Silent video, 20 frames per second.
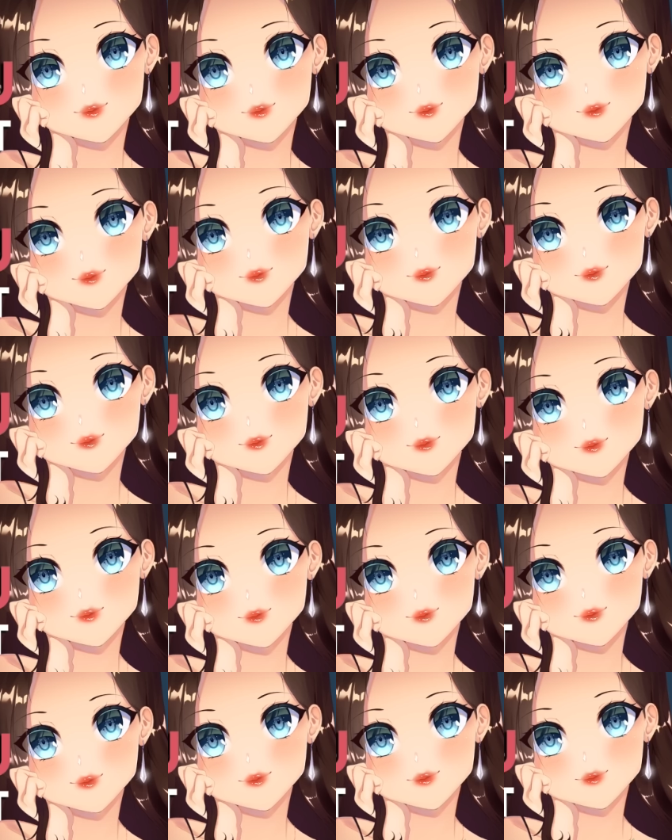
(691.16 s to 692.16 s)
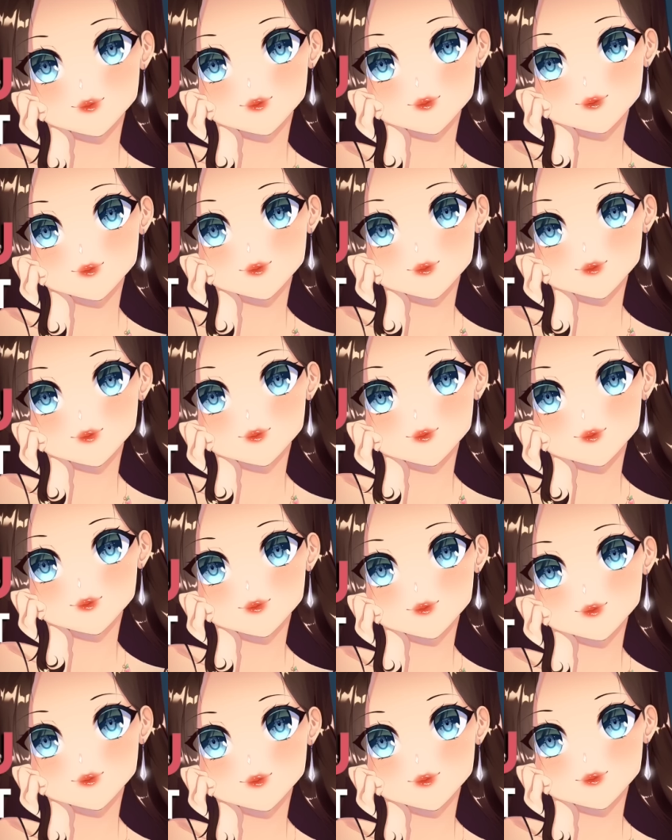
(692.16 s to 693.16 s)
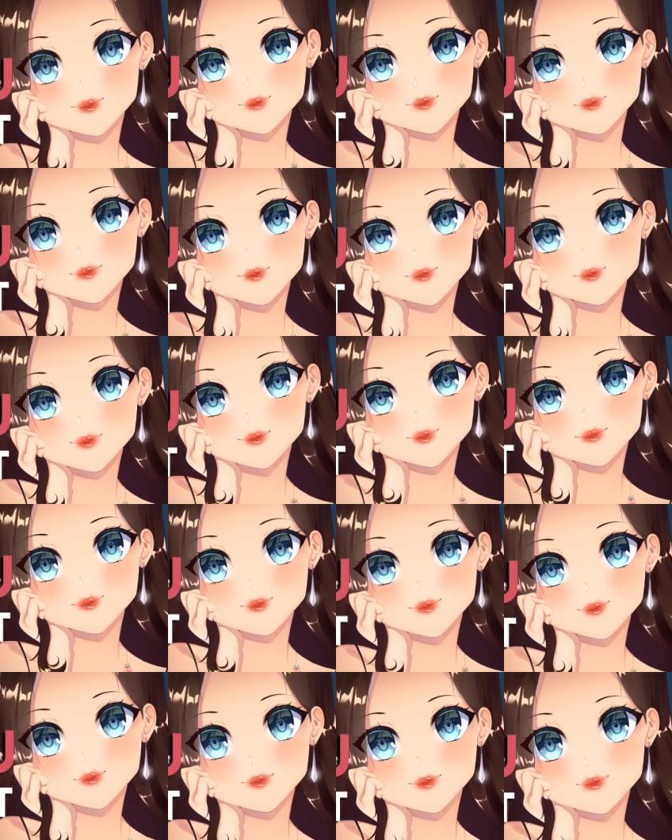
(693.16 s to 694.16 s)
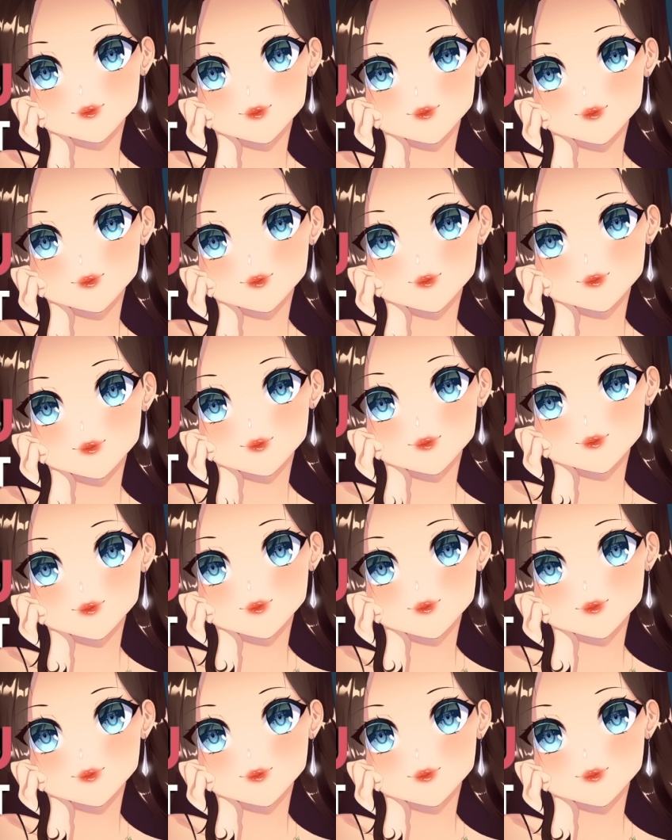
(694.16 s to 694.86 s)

That is extremely cute to me. What are you talking about?